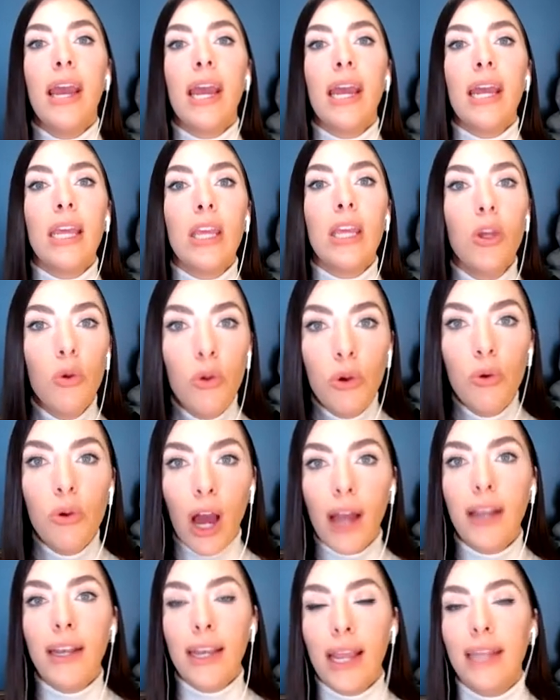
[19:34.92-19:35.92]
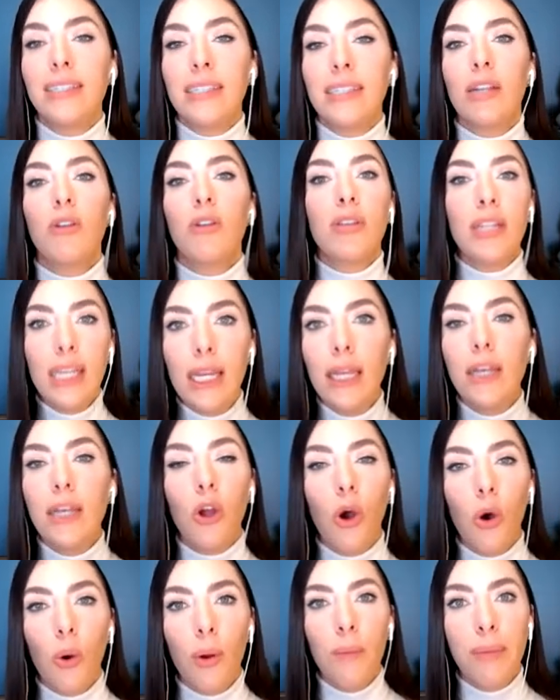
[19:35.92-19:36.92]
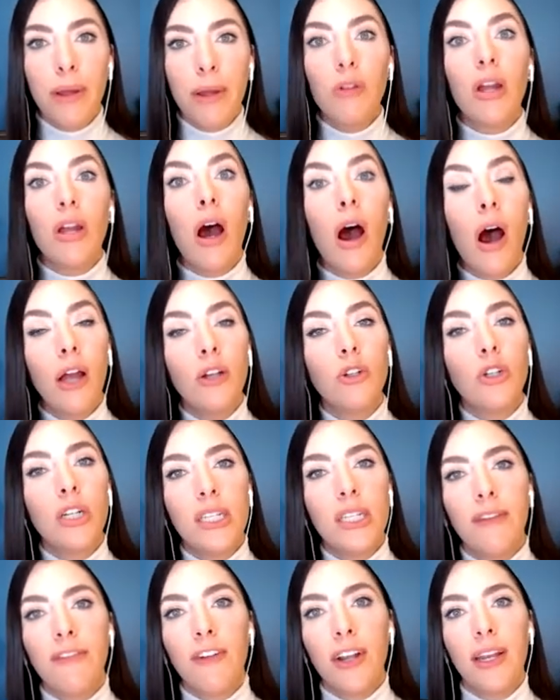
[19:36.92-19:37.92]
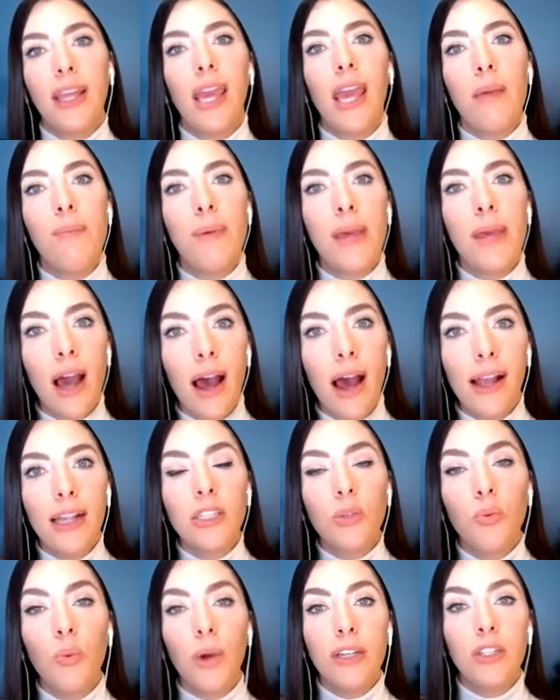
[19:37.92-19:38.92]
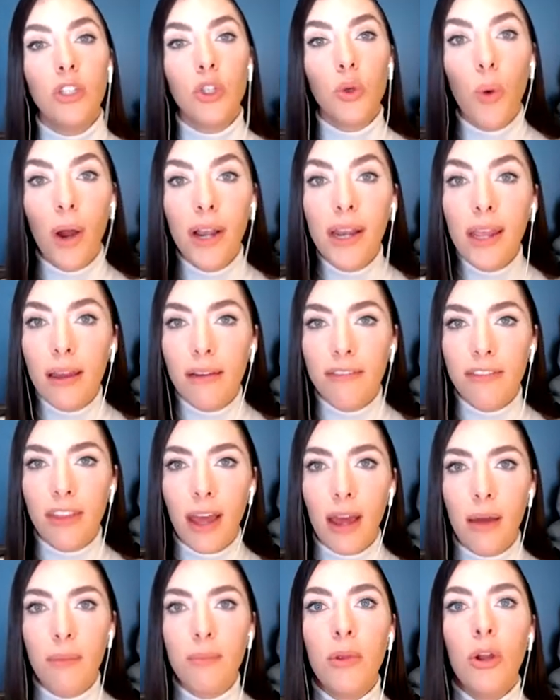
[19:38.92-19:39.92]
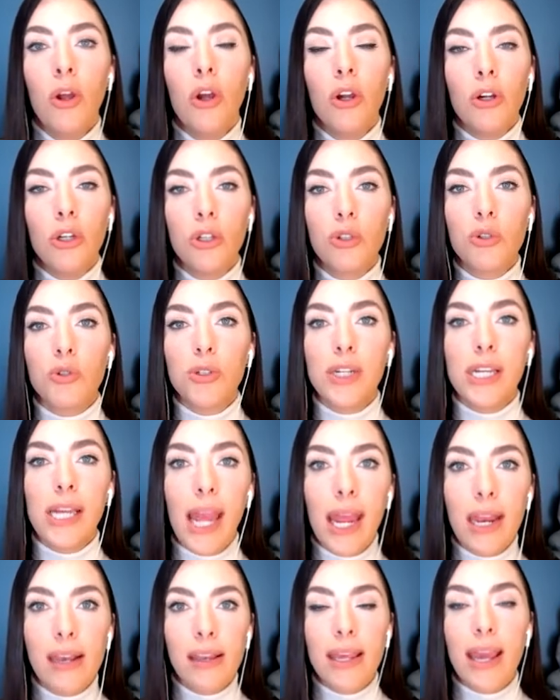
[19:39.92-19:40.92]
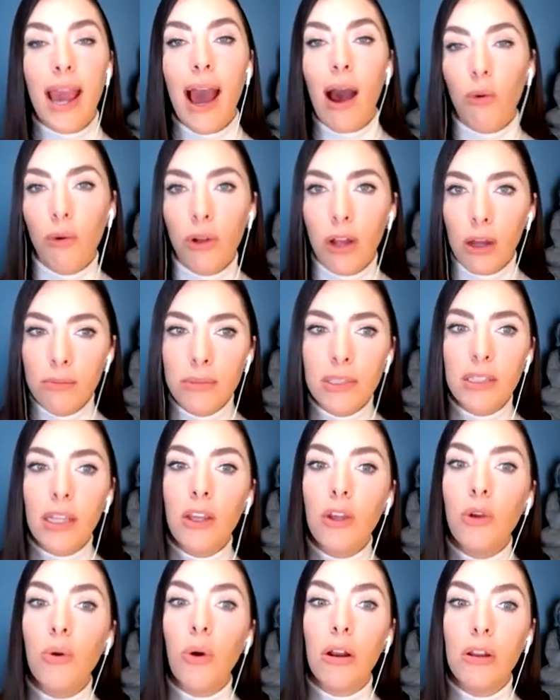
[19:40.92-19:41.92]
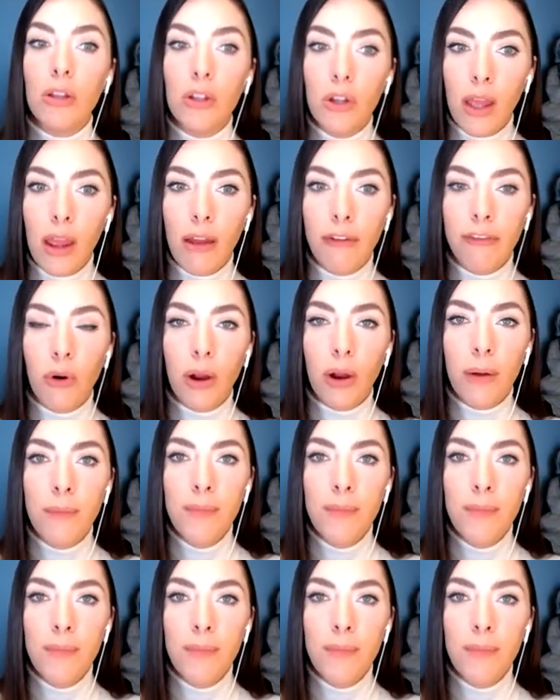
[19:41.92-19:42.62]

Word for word: You do not necessarily need to go and build one hundred different K P Is when twenty of them could create the outcomes that you are looking for.